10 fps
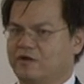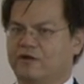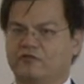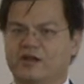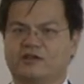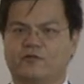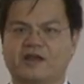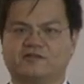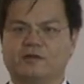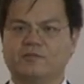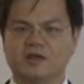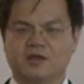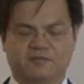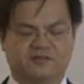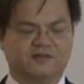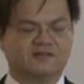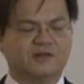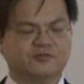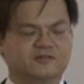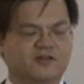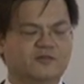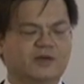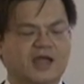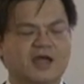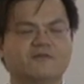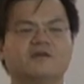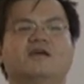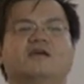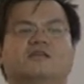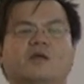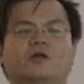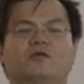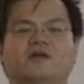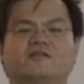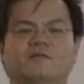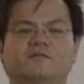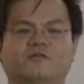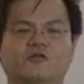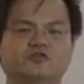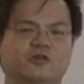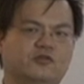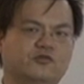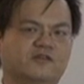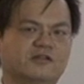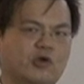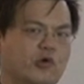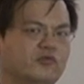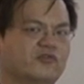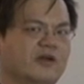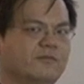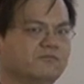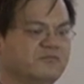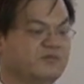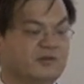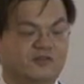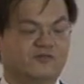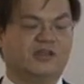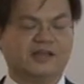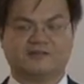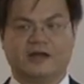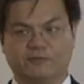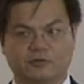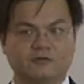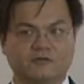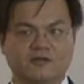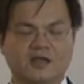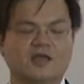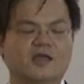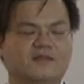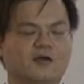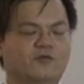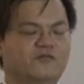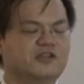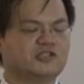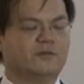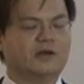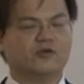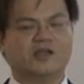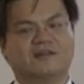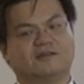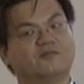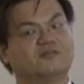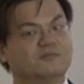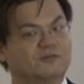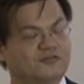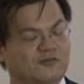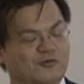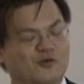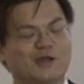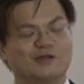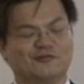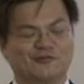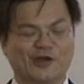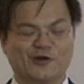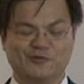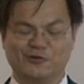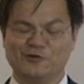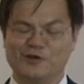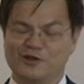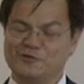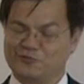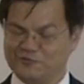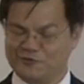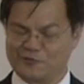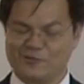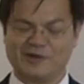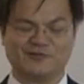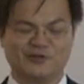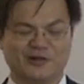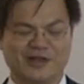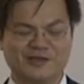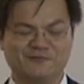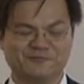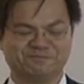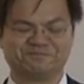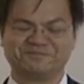So I'll try and correct some misconceptions that you might have. Then we look at some Feng Shui do's and don'ts, some specific examples. Then we'll finish up by looking at some symbols of romance to help you improve the romance in your life.